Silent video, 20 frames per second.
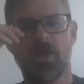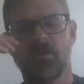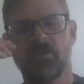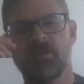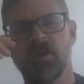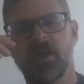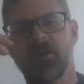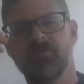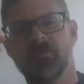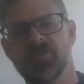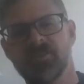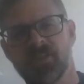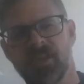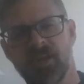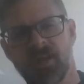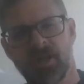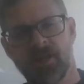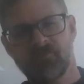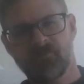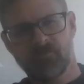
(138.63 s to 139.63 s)
You have to
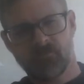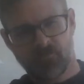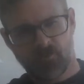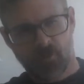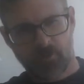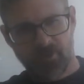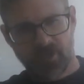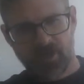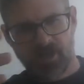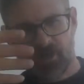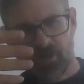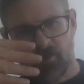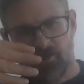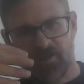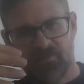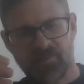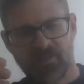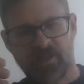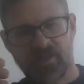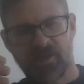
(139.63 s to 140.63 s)
stand from here
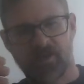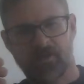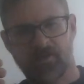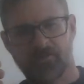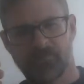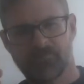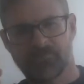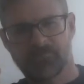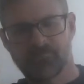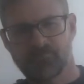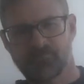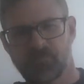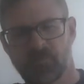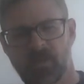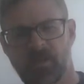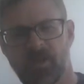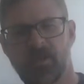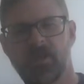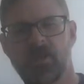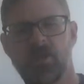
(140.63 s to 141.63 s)
and there.
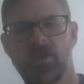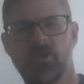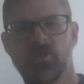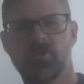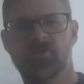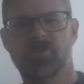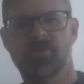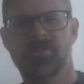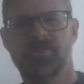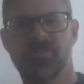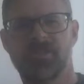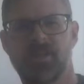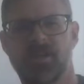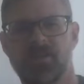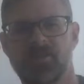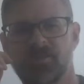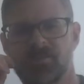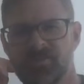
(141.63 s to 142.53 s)
Okay, true stand.